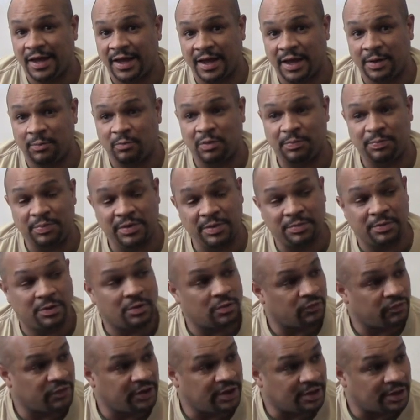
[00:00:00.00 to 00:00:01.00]
And what people
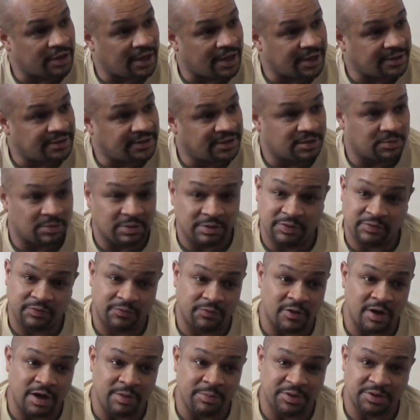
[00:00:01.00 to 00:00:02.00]
don't realize is when the
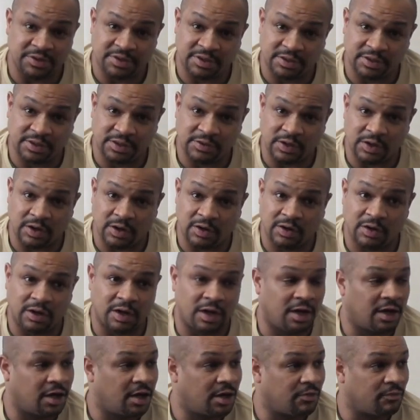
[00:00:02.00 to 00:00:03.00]
framers
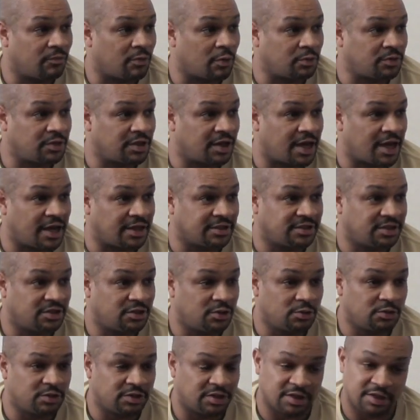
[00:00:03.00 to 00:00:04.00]
wrote the
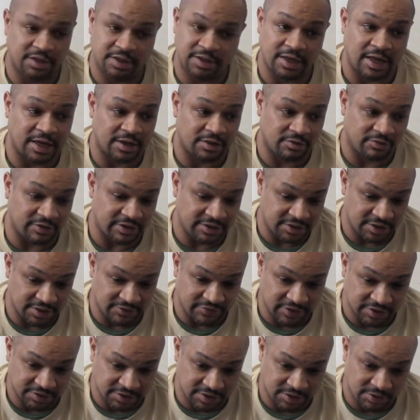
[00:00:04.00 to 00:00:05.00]
Constitution, the
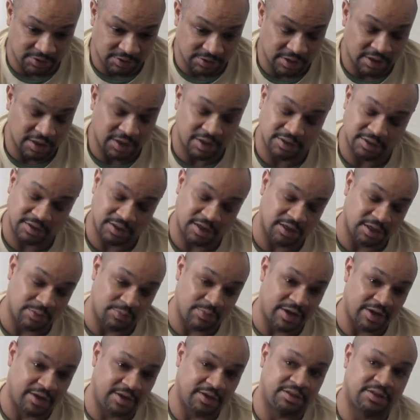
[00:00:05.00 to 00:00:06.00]
Declaration of
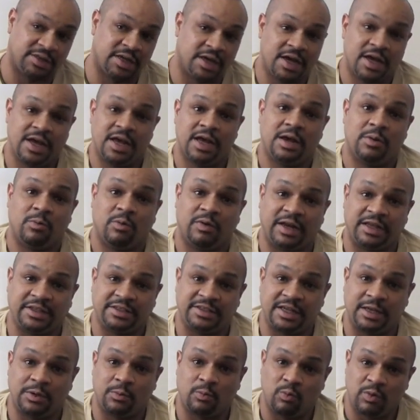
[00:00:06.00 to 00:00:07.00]
Independence, when
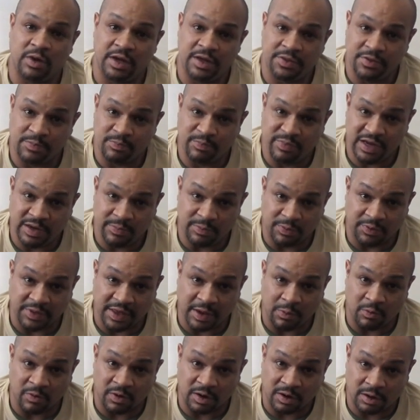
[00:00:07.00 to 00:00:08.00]
they said "we the people,"
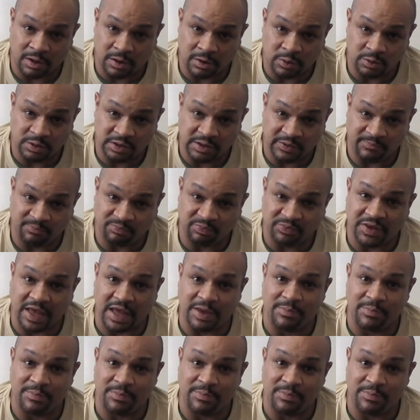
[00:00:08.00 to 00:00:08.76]
they were inclusive.